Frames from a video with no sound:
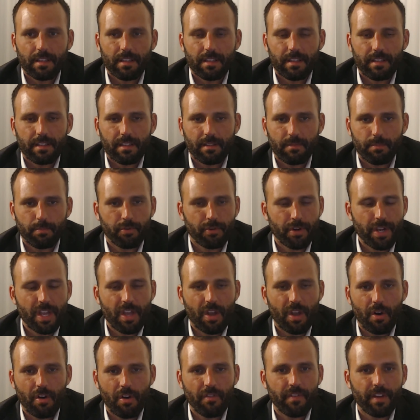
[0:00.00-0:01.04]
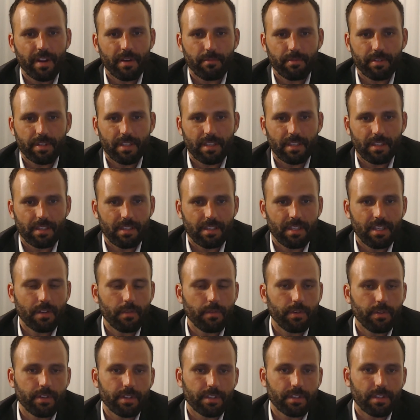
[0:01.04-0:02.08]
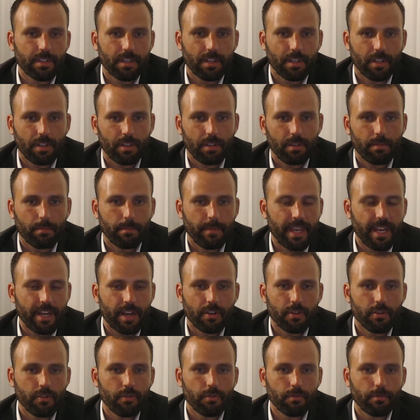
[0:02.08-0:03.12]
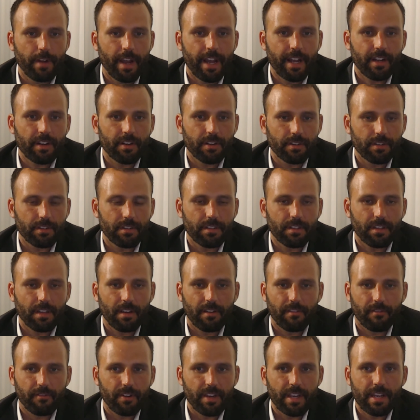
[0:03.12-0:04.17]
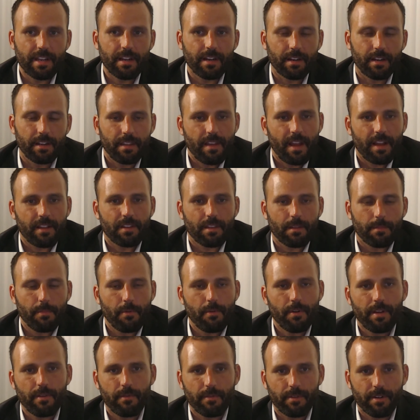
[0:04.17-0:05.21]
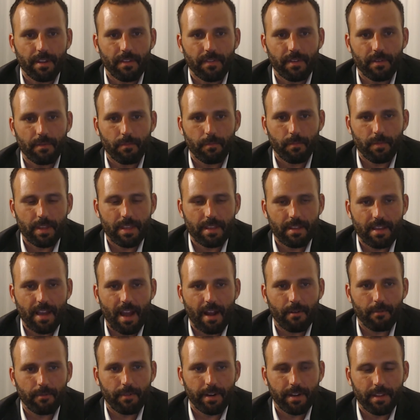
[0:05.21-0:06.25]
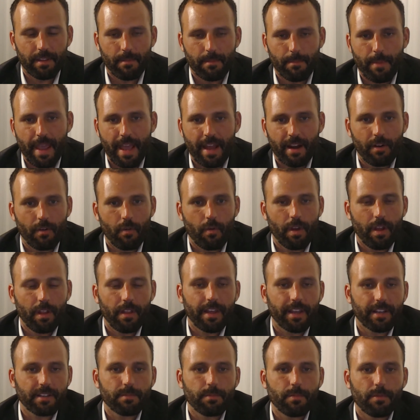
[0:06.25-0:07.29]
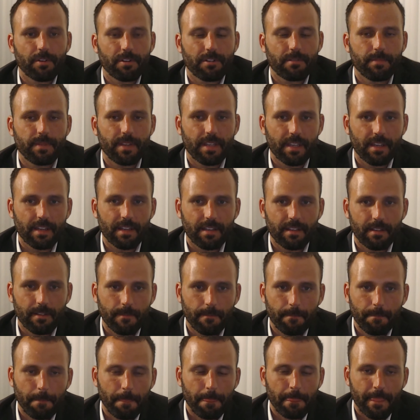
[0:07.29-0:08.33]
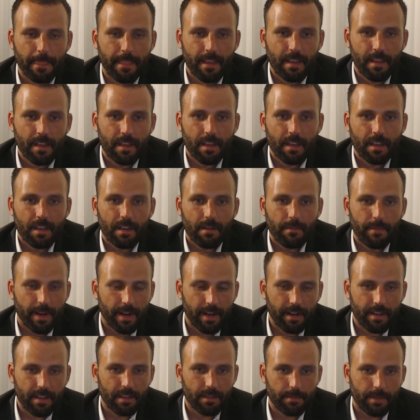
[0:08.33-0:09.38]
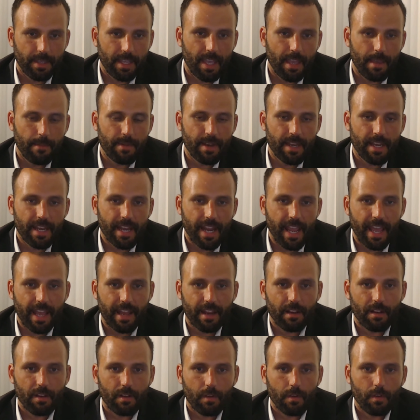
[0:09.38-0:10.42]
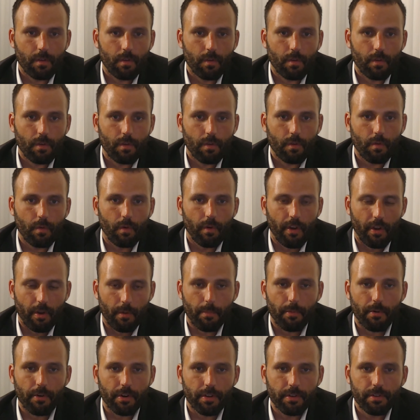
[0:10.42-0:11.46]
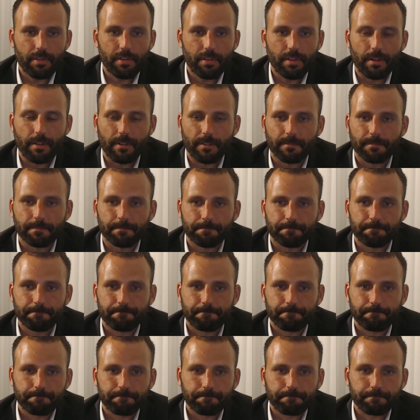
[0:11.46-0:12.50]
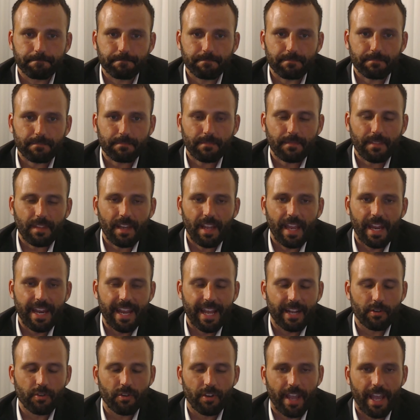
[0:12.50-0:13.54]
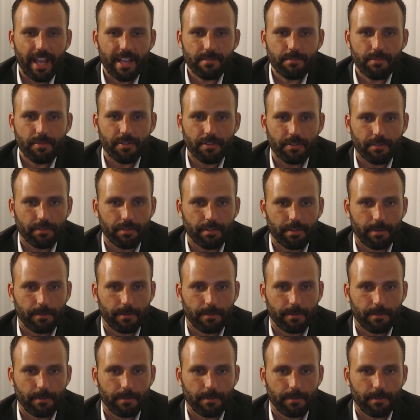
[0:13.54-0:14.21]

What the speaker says: pre-COVID was continuing just to make new records every year, and it got to the point where even we got rid of the ban on oil exports because America became a net oil producer and natural gas producer.